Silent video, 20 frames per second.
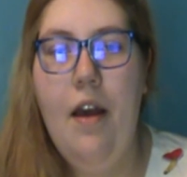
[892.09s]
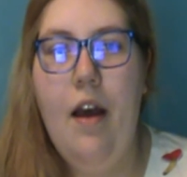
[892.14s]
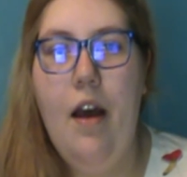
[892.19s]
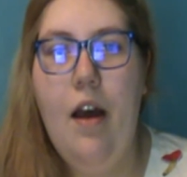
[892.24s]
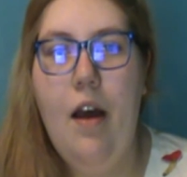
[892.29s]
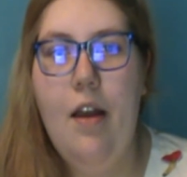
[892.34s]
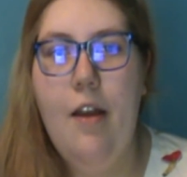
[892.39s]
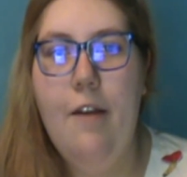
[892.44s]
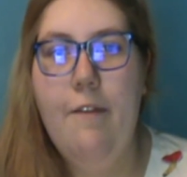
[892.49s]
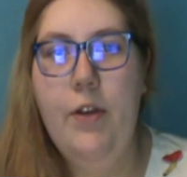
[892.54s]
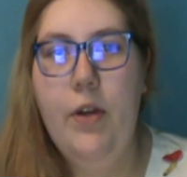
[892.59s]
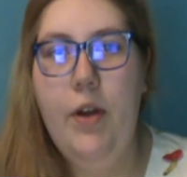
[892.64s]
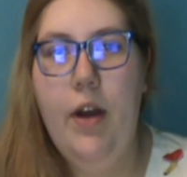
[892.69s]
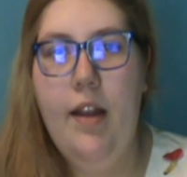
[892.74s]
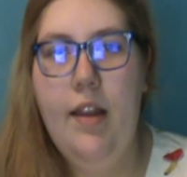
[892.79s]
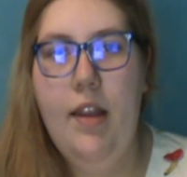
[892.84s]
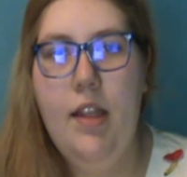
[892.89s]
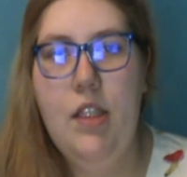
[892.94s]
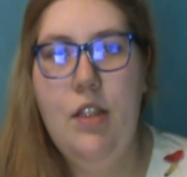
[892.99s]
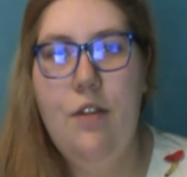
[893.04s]
if you
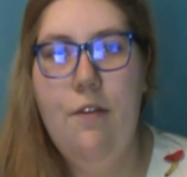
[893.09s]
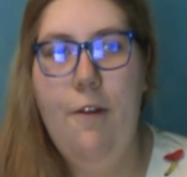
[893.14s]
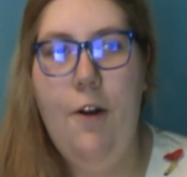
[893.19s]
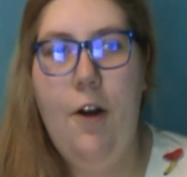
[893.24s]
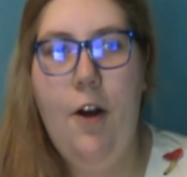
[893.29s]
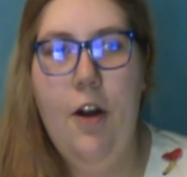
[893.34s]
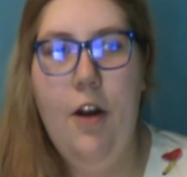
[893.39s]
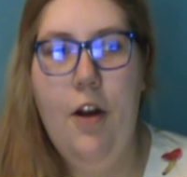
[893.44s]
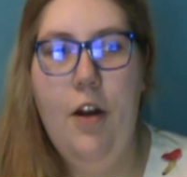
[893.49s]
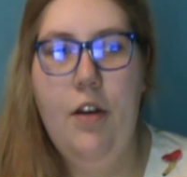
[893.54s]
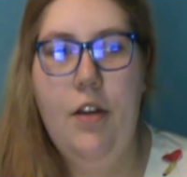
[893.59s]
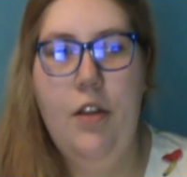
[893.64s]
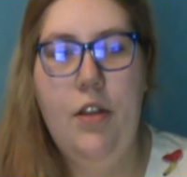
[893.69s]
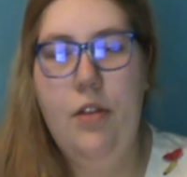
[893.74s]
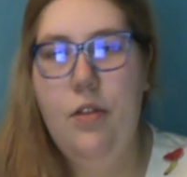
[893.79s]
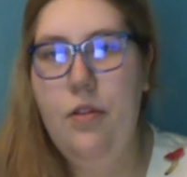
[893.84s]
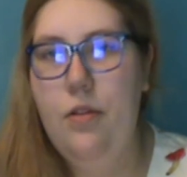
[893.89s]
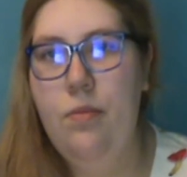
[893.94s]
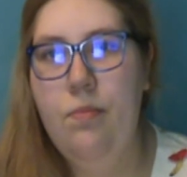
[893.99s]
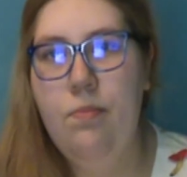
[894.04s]
got this far,
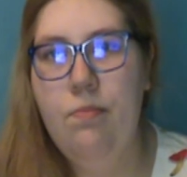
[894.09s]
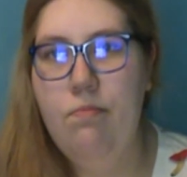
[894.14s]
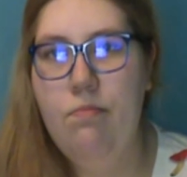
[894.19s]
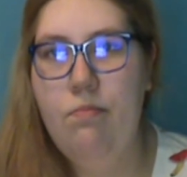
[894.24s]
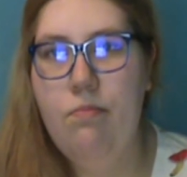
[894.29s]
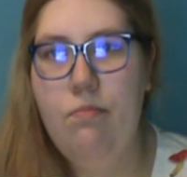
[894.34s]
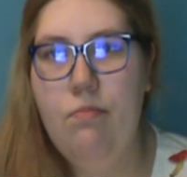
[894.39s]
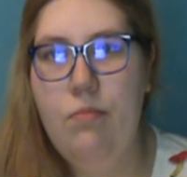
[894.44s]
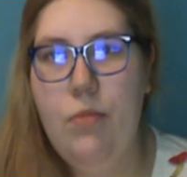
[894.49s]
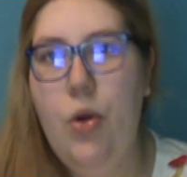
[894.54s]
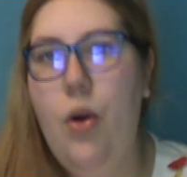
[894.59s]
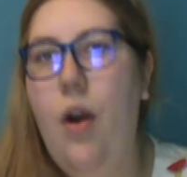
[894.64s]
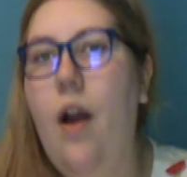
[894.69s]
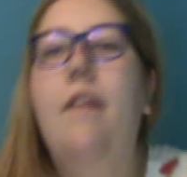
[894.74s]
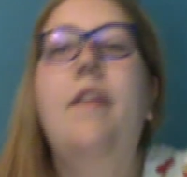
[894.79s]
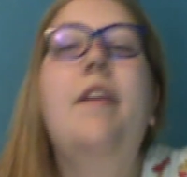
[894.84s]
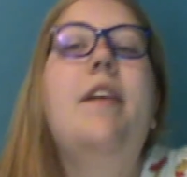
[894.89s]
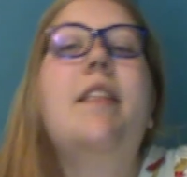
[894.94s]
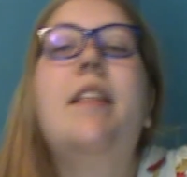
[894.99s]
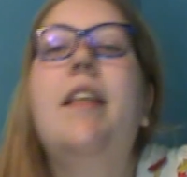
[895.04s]
you You
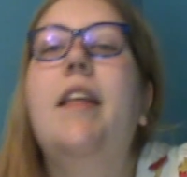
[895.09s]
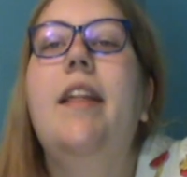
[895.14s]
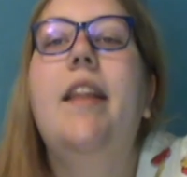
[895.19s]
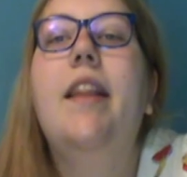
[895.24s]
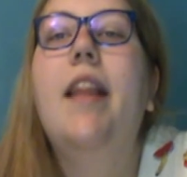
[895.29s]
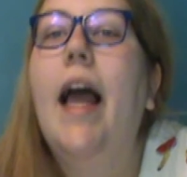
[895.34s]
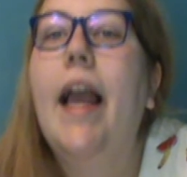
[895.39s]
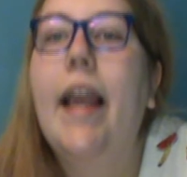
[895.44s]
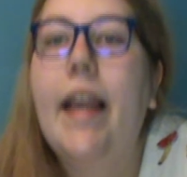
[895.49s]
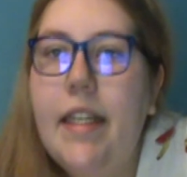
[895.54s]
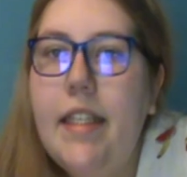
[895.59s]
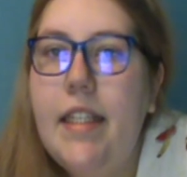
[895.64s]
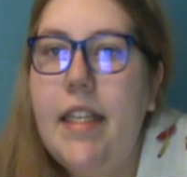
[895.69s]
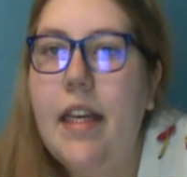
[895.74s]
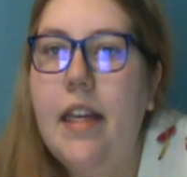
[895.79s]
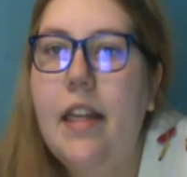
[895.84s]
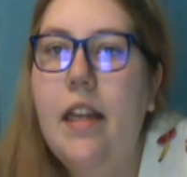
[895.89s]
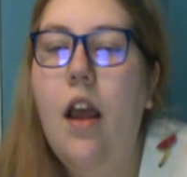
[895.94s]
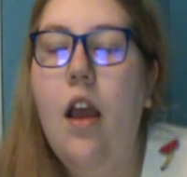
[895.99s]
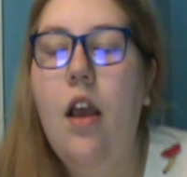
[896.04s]
obviously liked
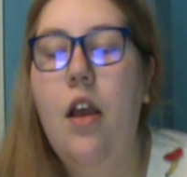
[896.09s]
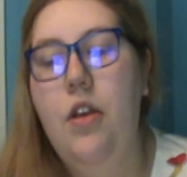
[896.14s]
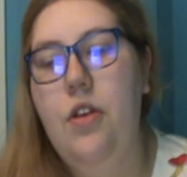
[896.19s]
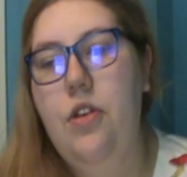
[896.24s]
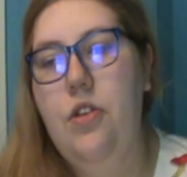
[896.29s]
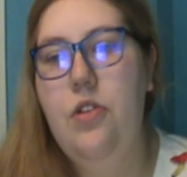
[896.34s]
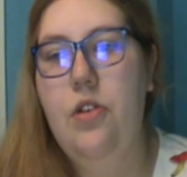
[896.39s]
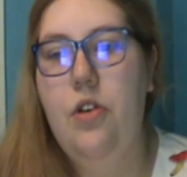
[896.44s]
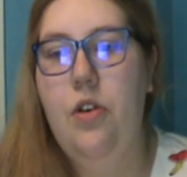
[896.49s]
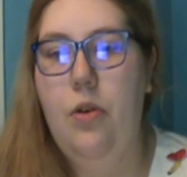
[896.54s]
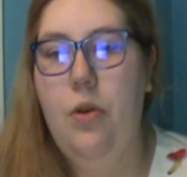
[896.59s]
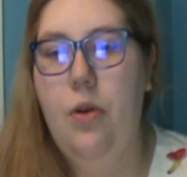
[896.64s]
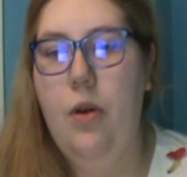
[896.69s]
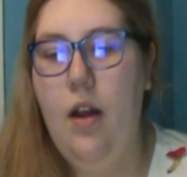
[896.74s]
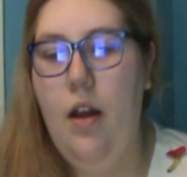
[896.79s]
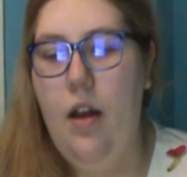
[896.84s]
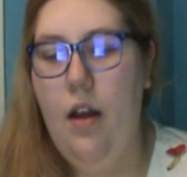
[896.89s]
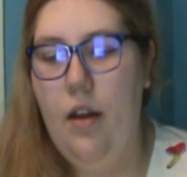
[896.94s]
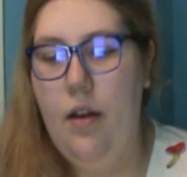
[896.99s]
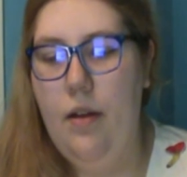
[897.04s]
it, so
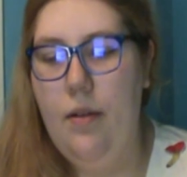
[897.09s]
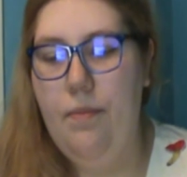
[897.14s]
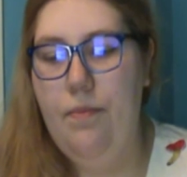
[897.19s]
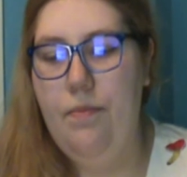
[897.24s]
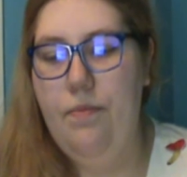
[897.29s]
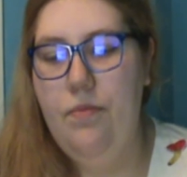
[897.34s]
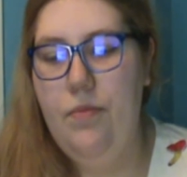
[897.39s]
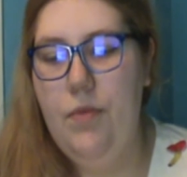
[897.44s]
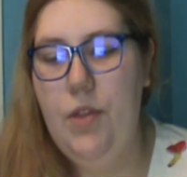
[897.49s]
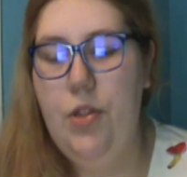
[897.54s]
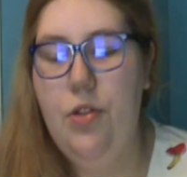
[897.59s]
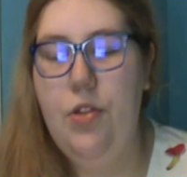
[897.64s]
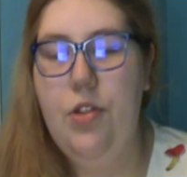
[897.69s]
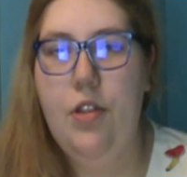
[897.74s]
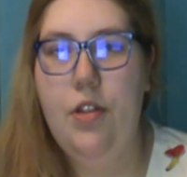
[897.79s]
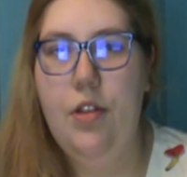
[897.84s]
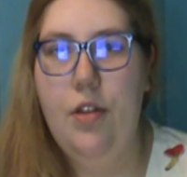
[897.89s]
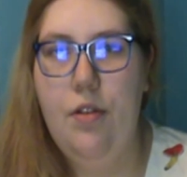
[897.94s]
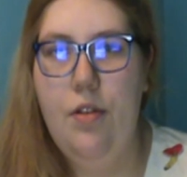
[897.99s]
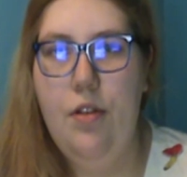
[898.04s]
you
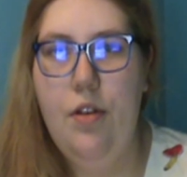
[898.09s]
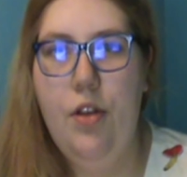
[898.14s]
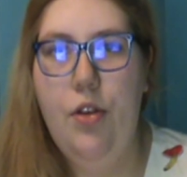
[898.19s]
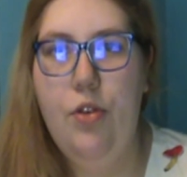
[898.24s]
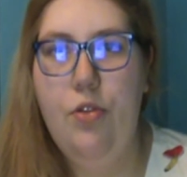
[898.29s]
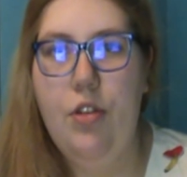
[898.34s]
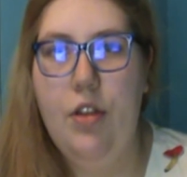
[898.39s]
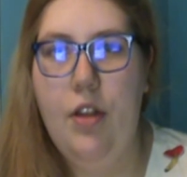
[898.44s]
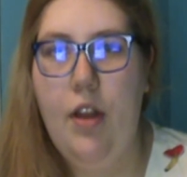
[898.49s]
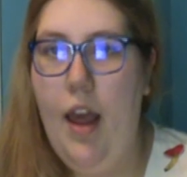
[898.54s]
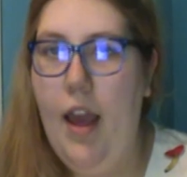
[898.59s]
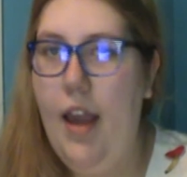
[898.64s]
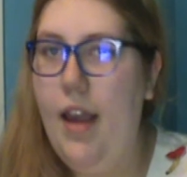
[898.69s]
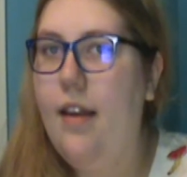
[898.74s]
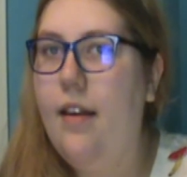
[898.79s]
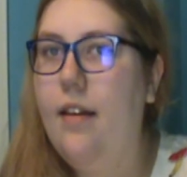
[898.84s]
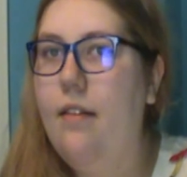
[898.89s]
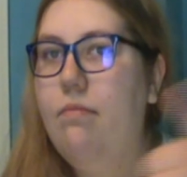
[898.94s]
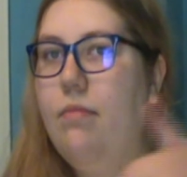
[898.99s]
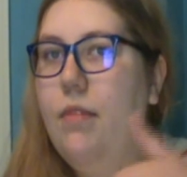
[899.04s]
should
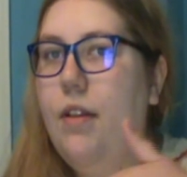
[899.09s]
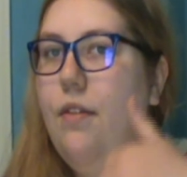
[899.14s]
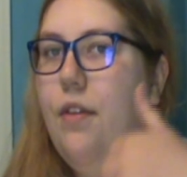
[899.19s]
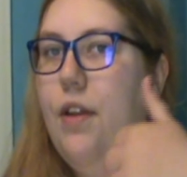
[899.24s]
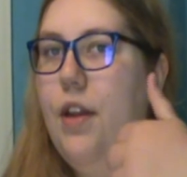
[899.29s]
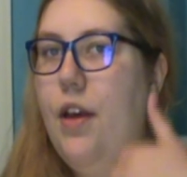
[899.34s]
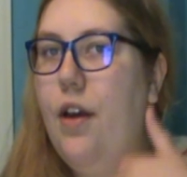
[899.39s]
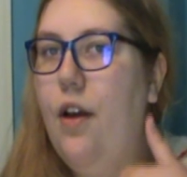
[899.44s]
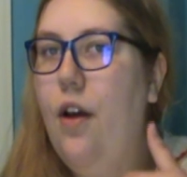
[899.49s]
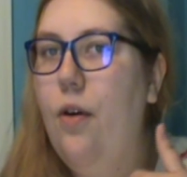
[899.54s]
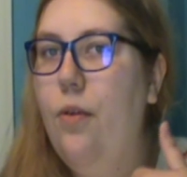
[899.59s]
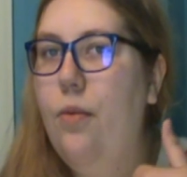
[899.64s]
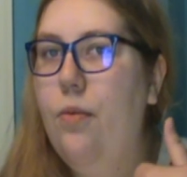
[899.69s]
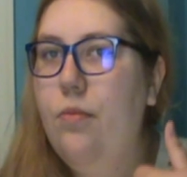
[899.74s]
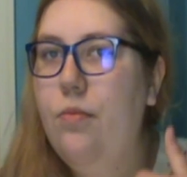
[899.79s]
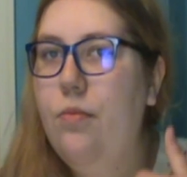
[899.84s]
like the video.